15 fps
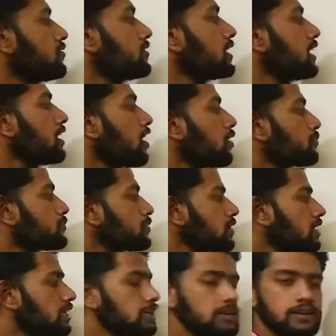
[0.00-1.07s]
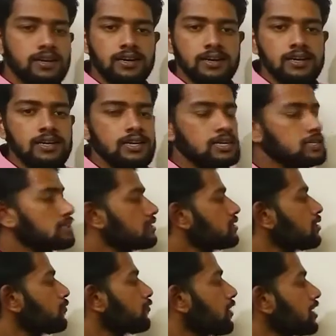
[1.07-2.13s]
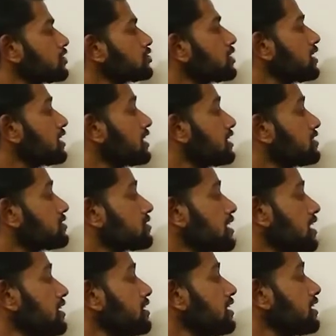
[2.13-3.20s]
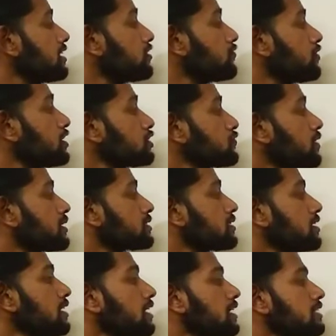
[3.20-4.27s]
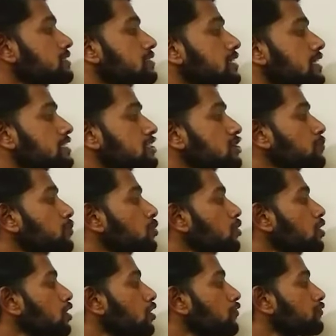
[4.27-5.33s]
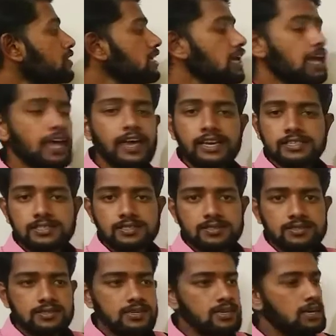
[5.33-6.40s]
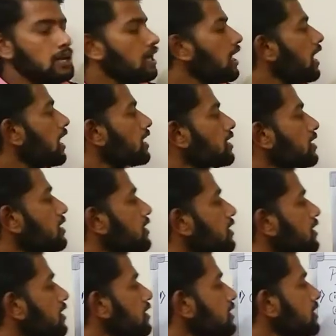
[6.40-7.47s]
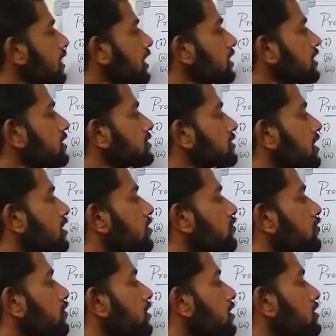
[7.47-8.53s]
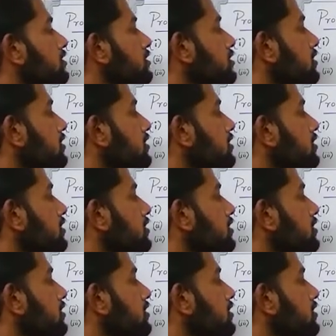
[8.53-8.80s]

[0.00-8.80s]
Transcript: can observe here the function inside the inverse function is reciprocal of the x, and in the right hand side we are